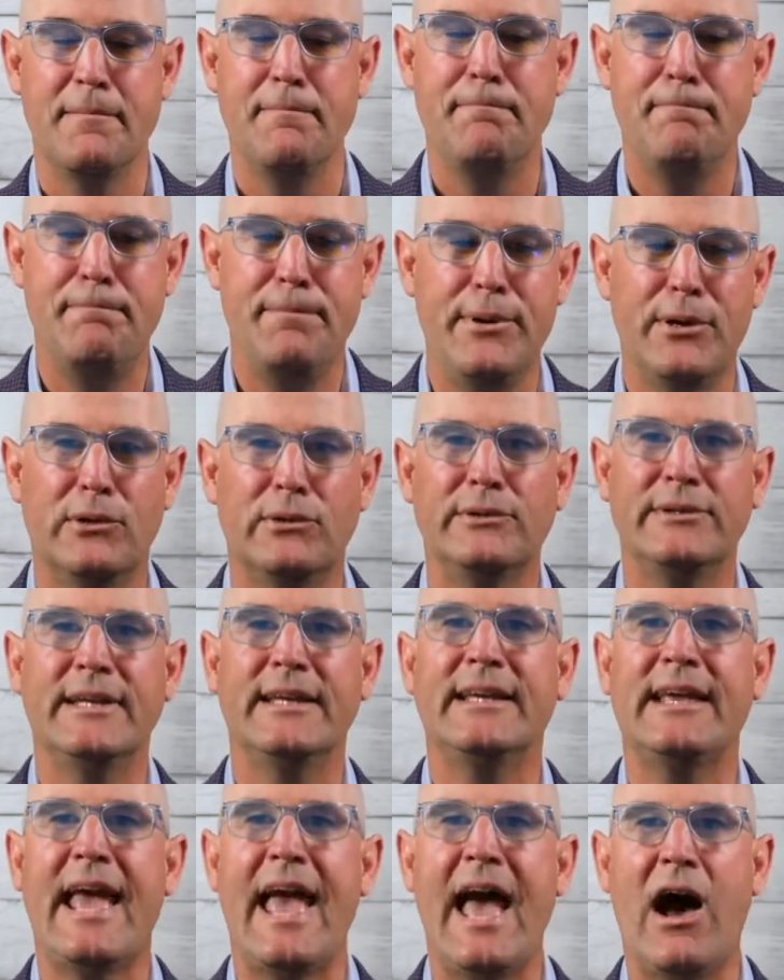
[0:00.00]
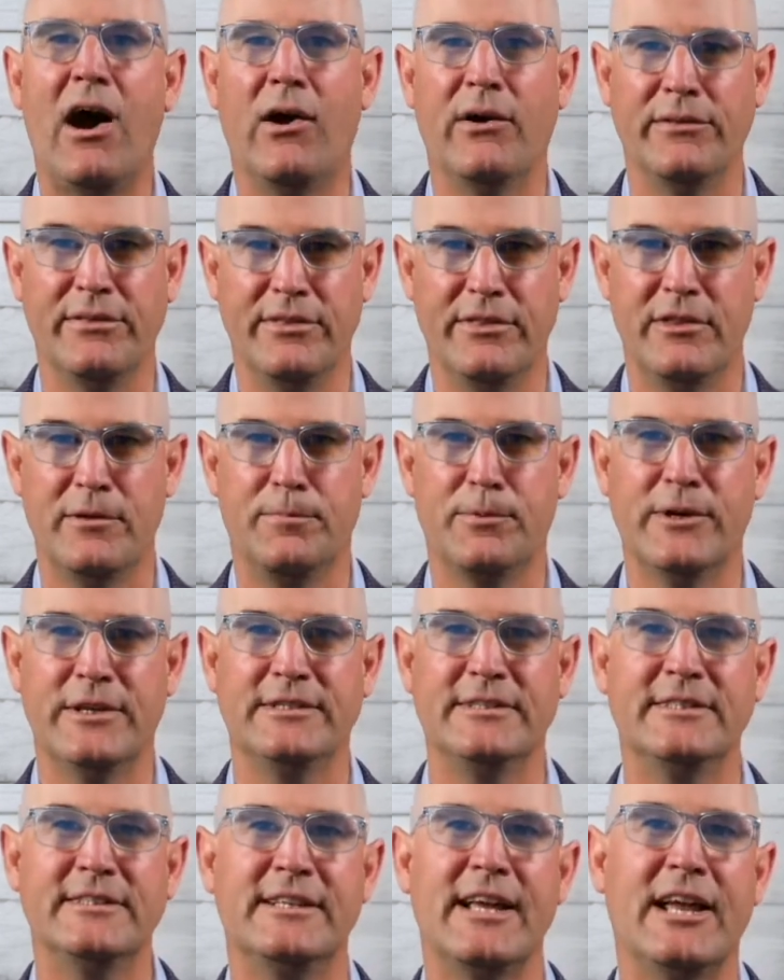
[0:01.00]
building out the
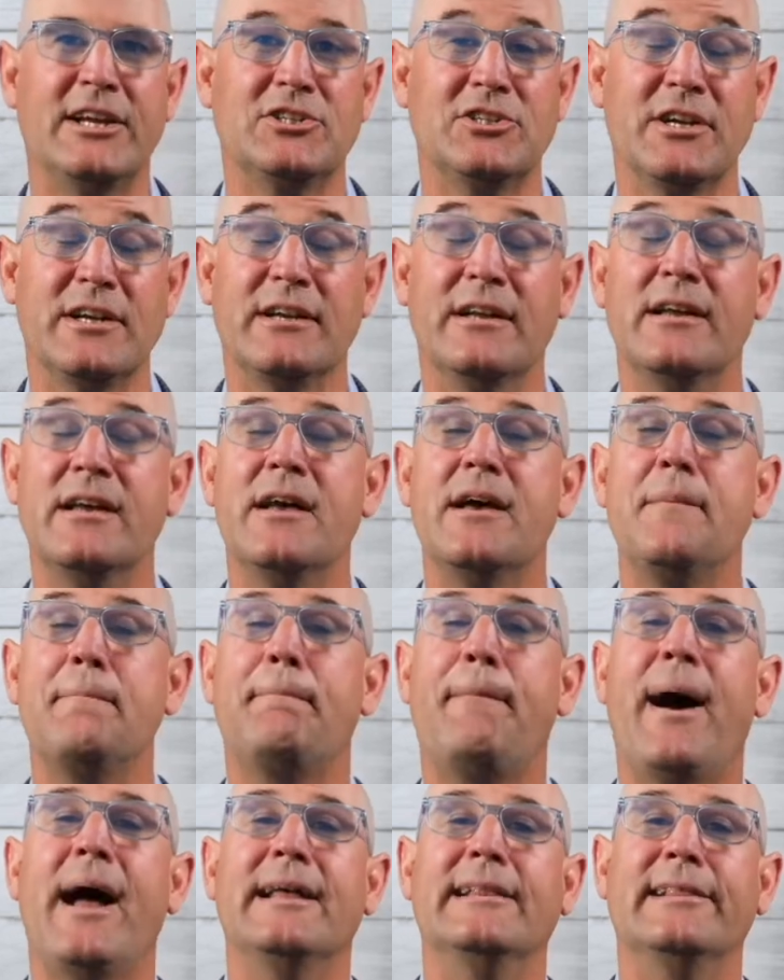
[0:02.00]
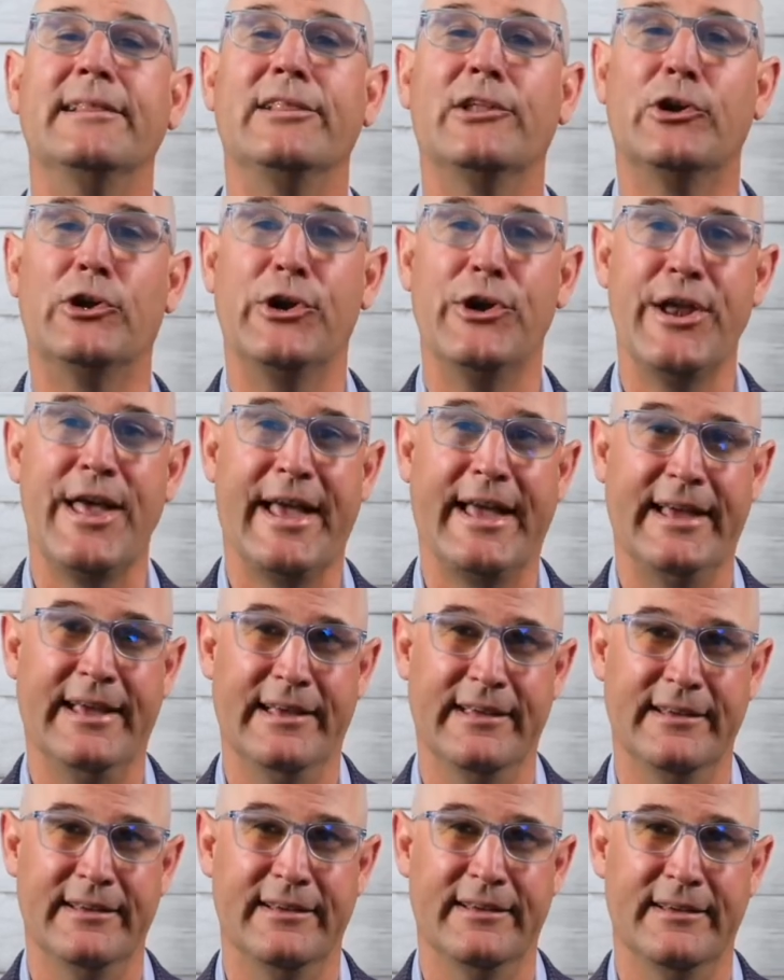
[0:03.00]
presentation. By learning,
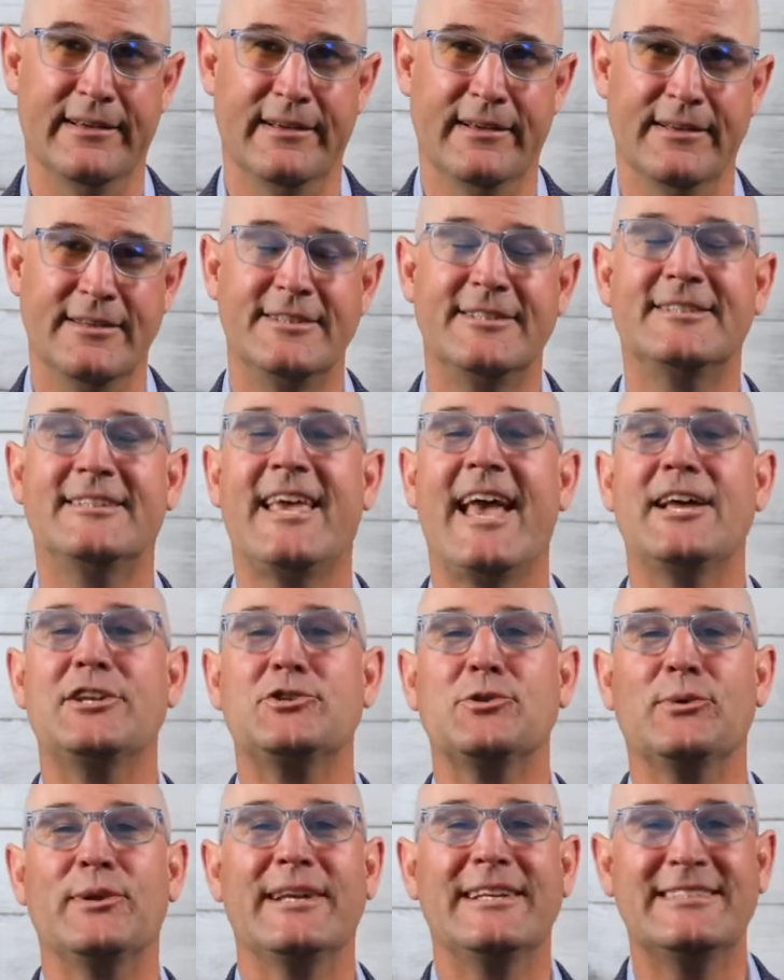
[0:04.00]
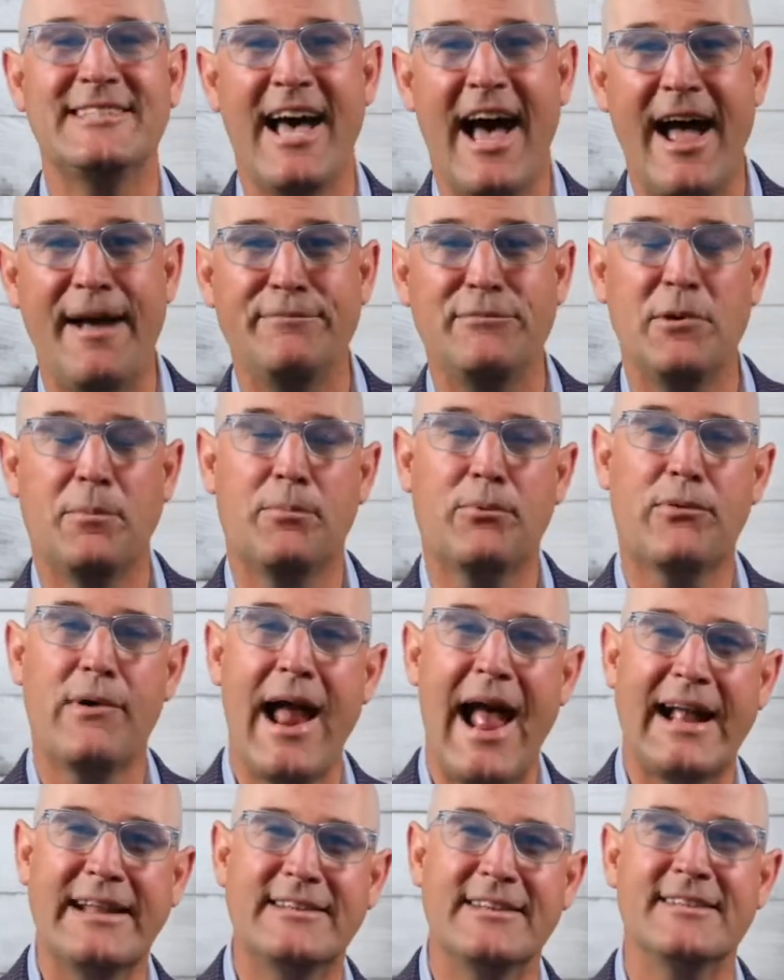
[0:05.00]
scheduling time to
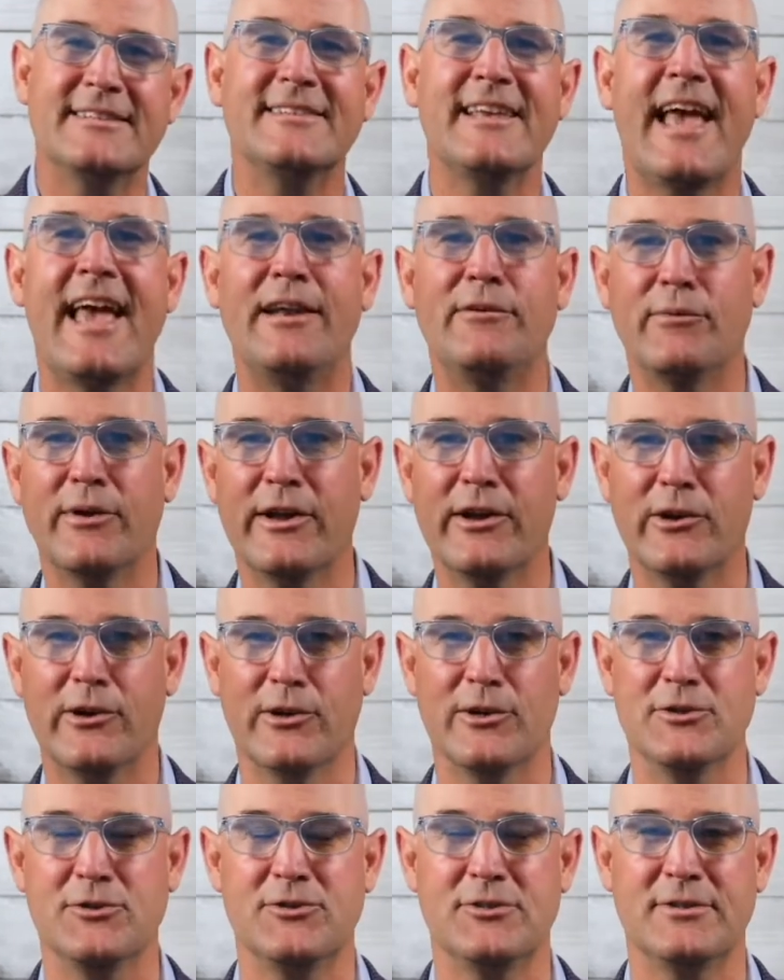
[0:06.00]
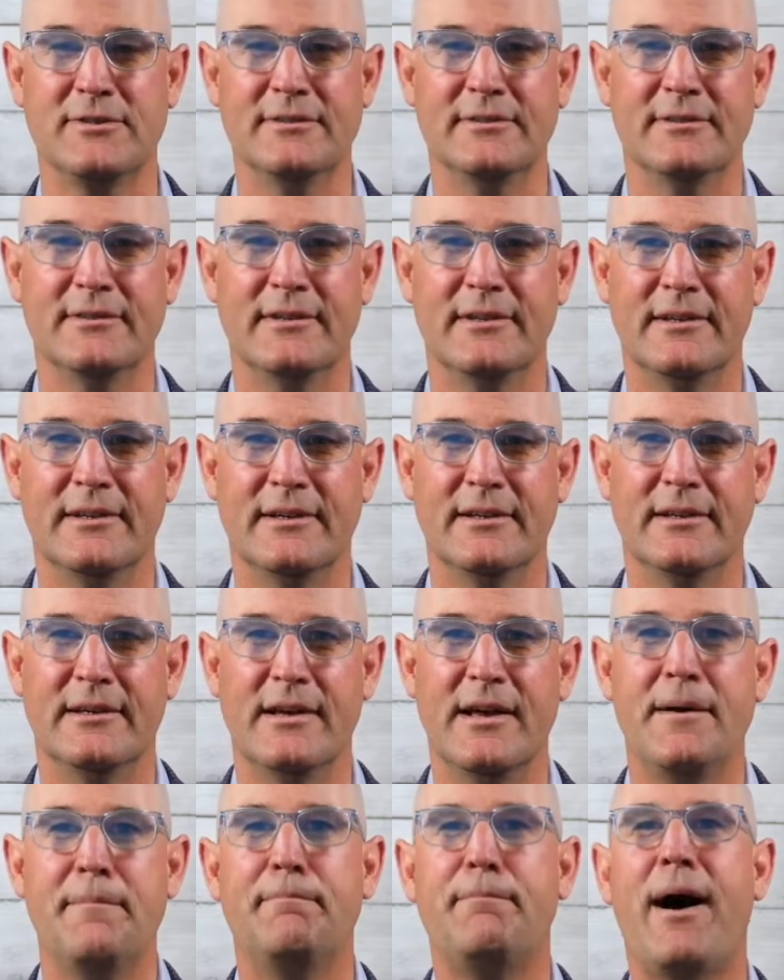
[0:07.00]
practice and rehearse.
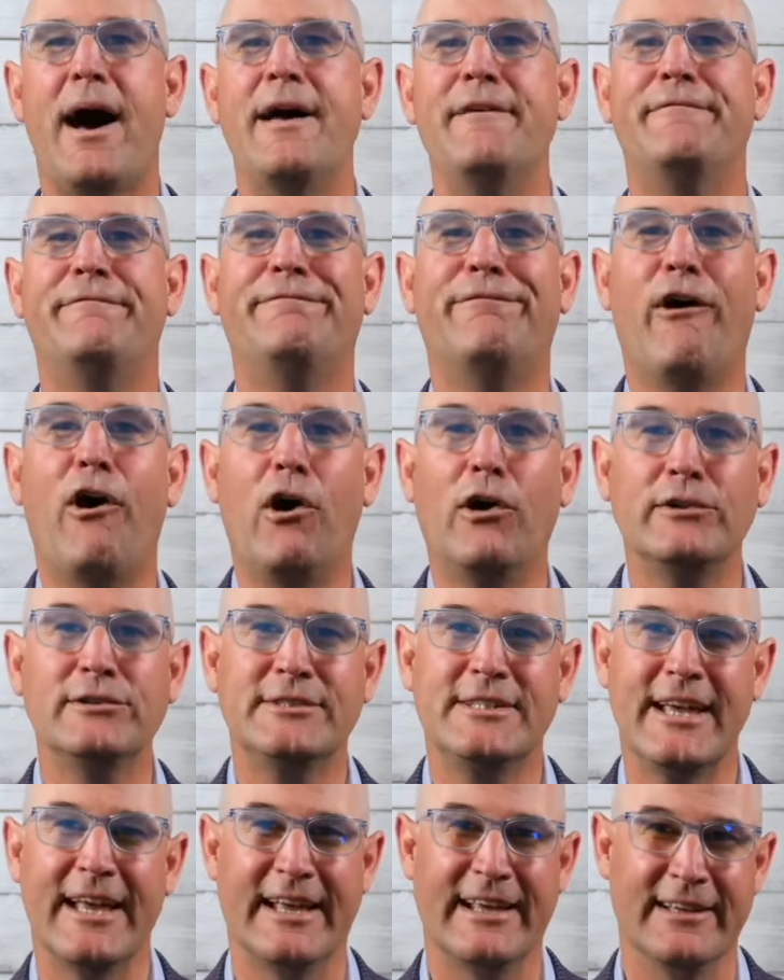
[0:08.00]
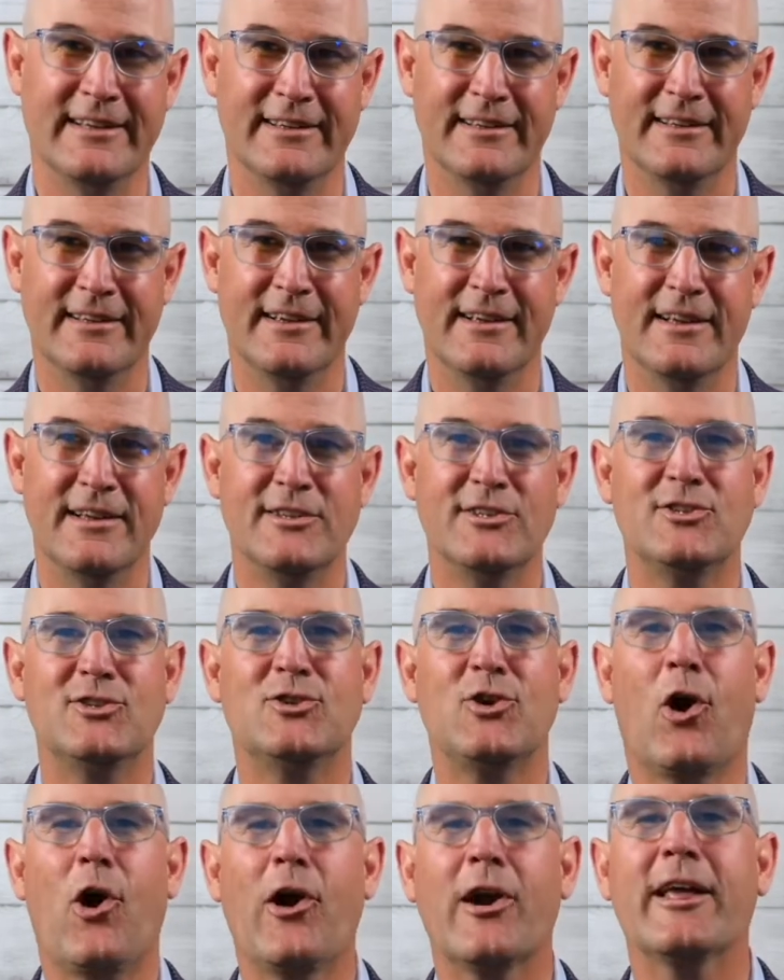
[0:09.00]
By vaulting,
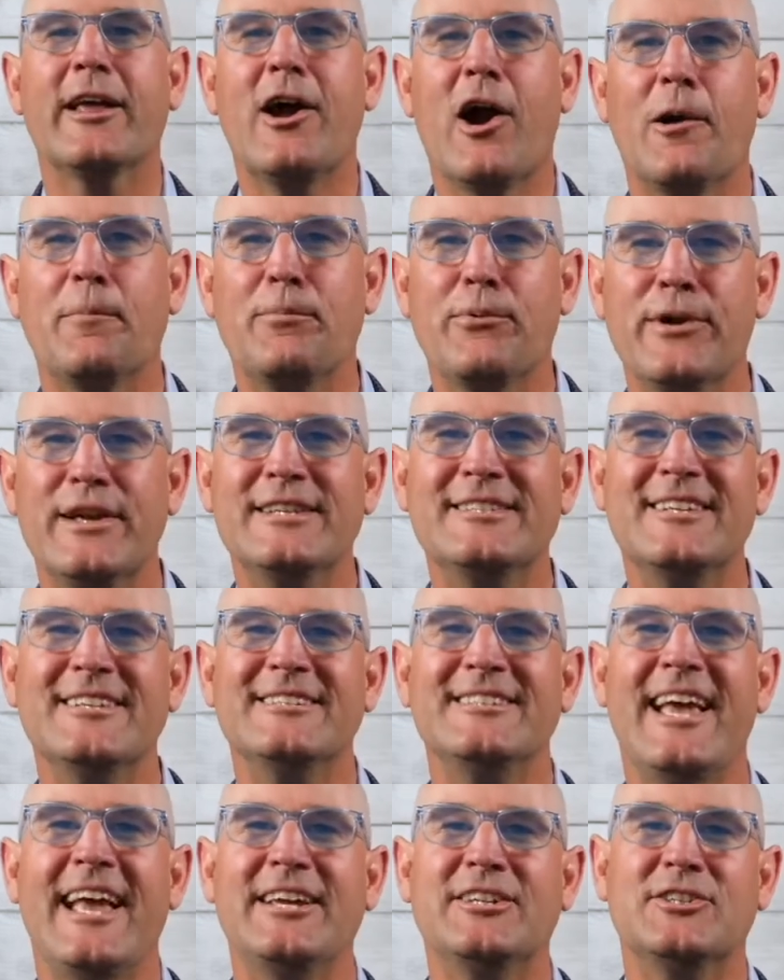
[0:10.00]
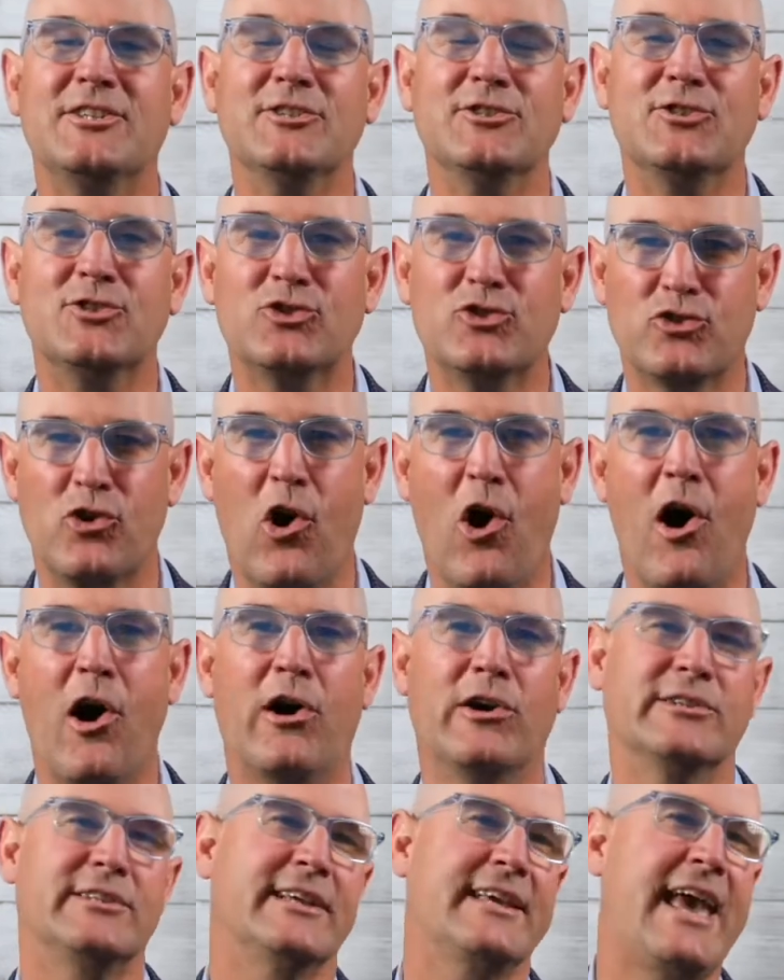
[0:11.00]
starting our presentation
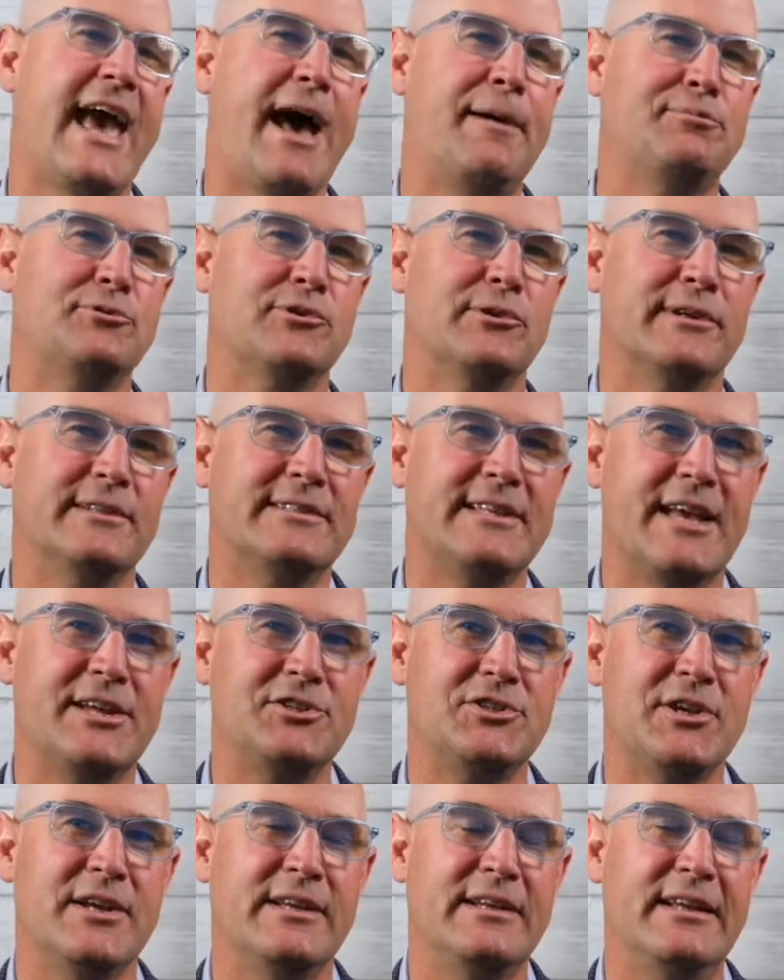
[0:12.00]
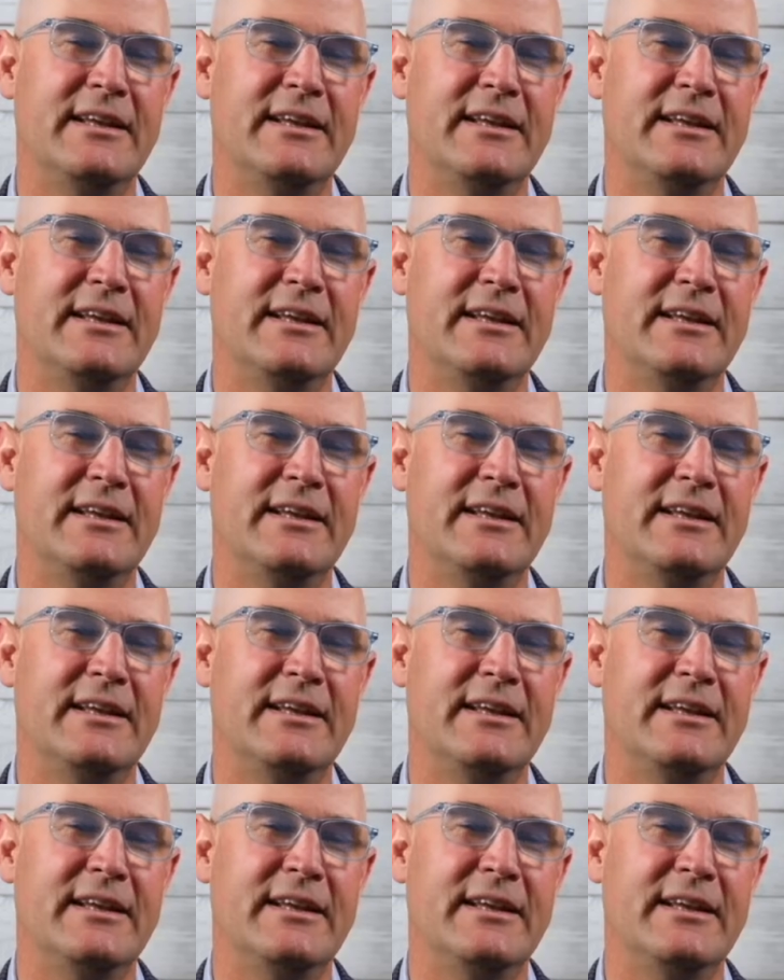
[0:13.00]
strong to capture attention.